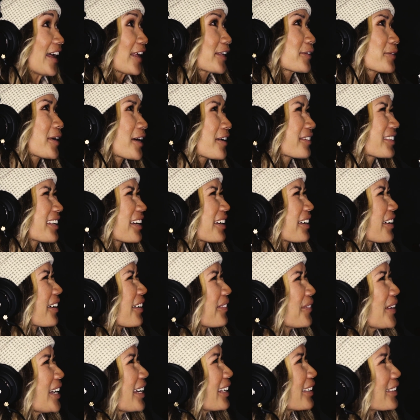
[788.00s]
That's why I was like,
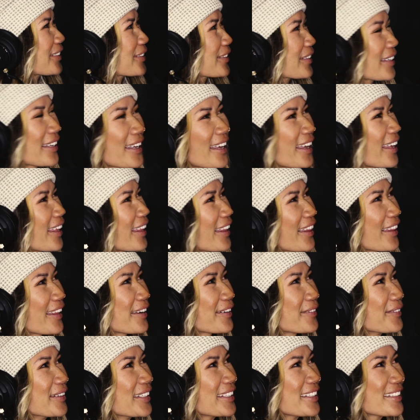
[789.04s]
oh man,
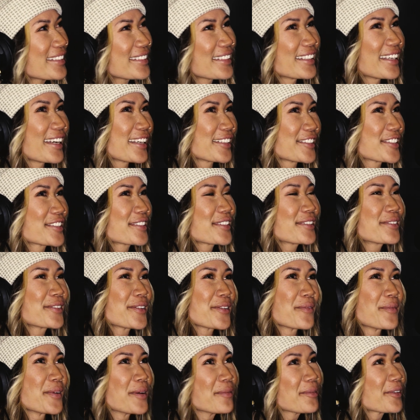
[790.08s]
like what is it? I just don't
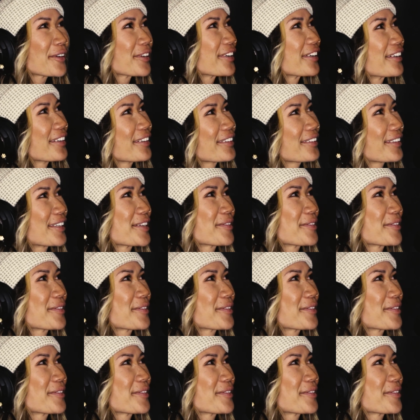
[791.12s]
remember.